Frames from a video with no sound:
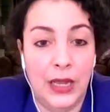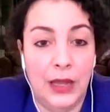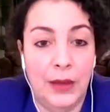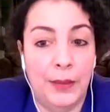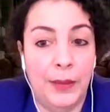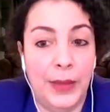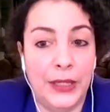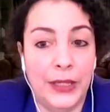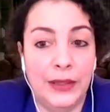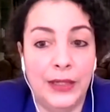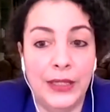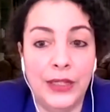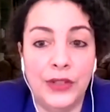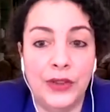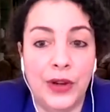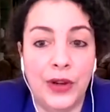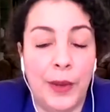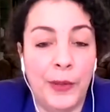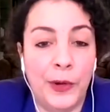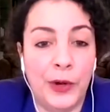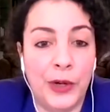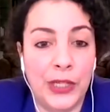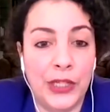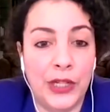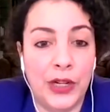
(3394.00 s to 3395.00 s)
but this
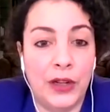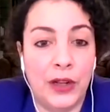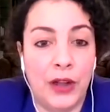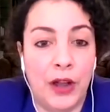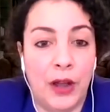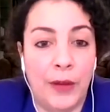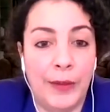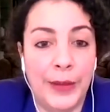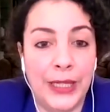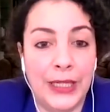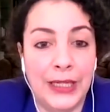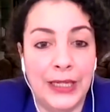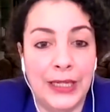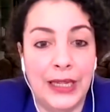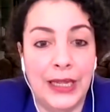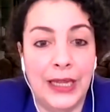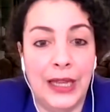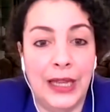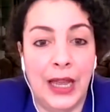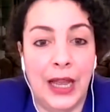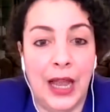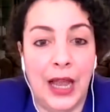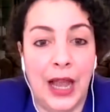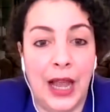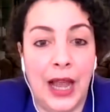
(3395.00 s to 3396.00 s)
reparation
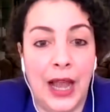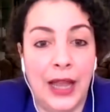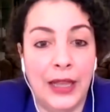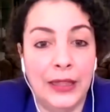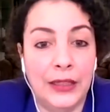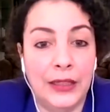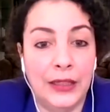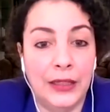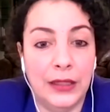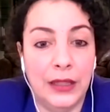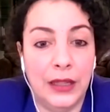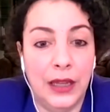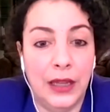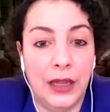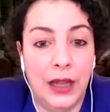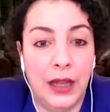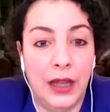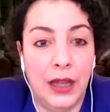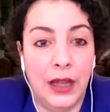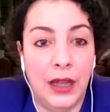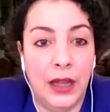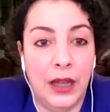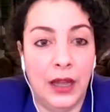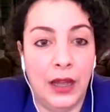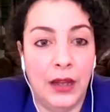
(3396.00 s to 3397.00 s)
committee had,
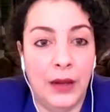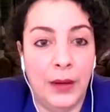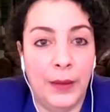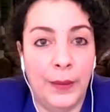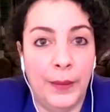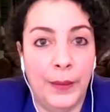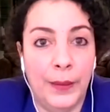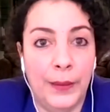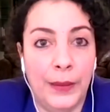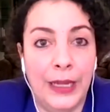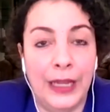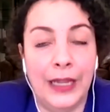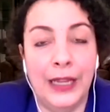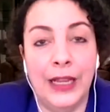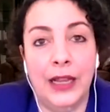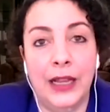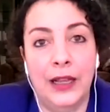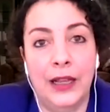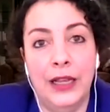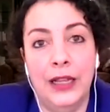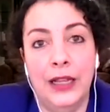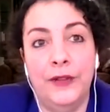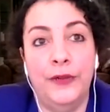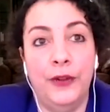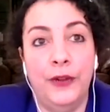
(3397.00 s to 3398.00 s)

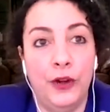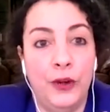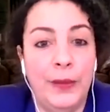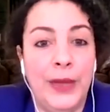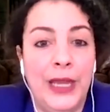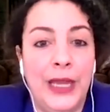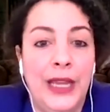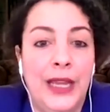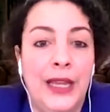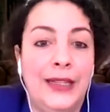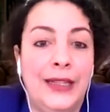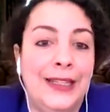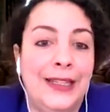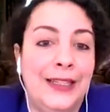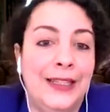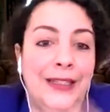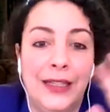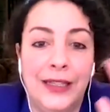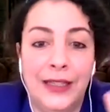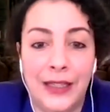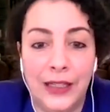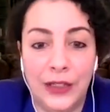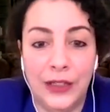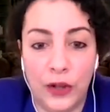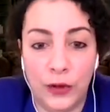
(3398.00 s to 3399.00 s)
for me, it
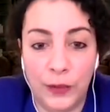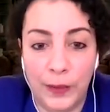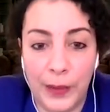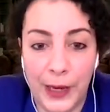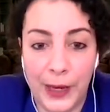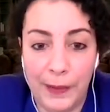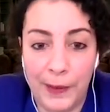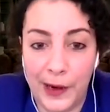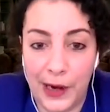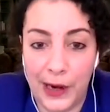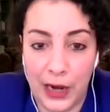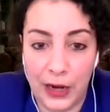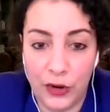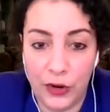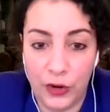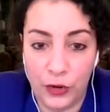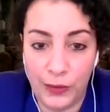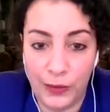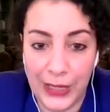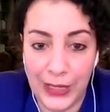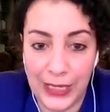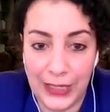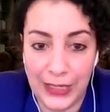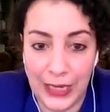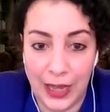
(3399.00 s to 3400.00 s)
existed on paper and
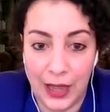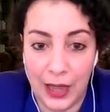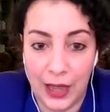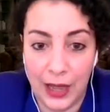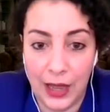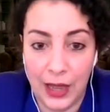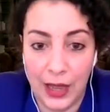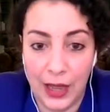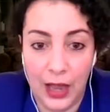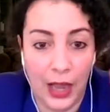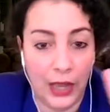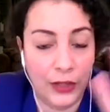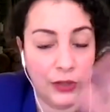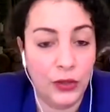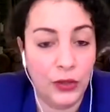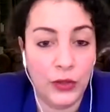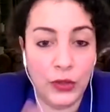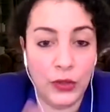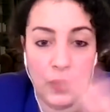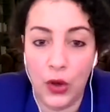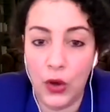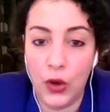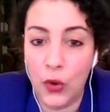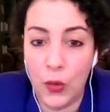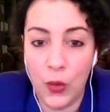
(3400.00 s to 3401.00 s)
on media. I
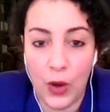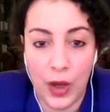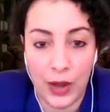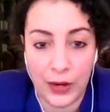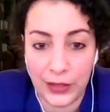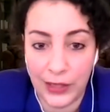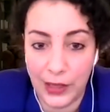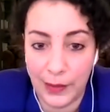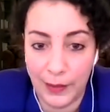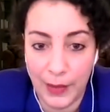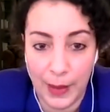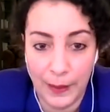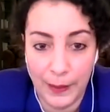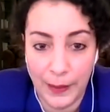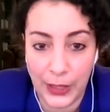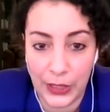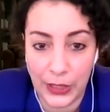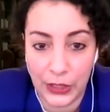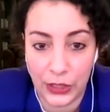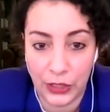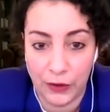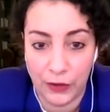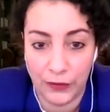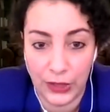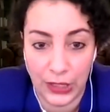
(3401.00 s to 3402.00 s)
don't know who are the
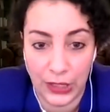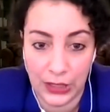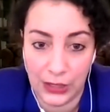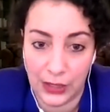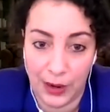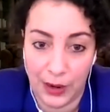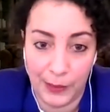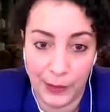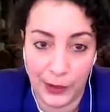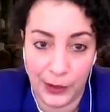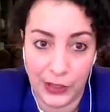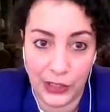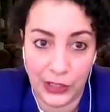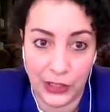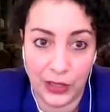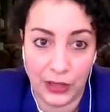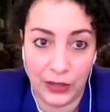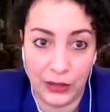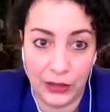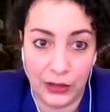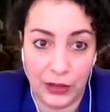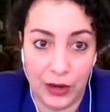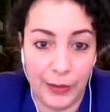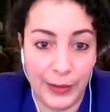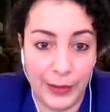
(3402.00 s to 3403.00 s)
members of this
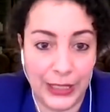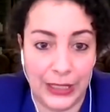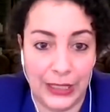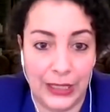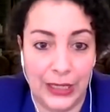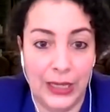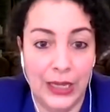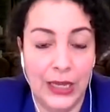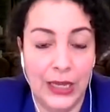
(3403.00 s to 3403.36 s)
reparation committee.